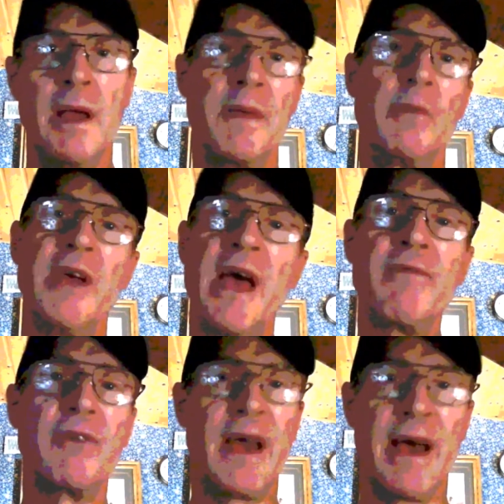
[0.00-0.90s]
than we
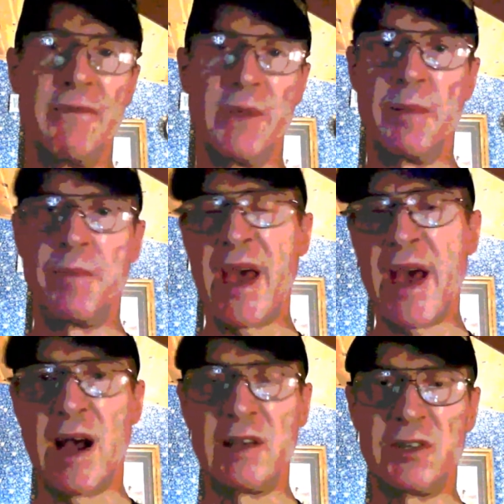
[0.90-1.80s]
ever have in the
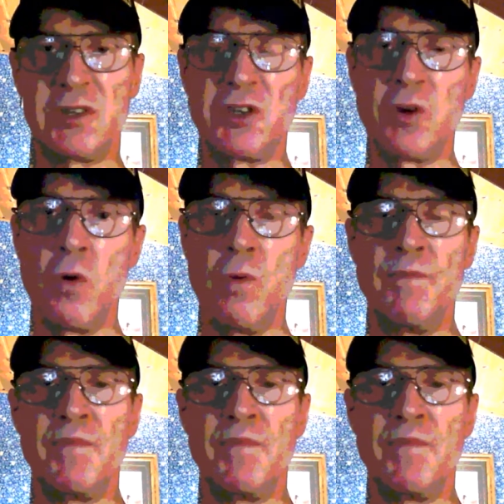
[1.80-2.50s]
past. So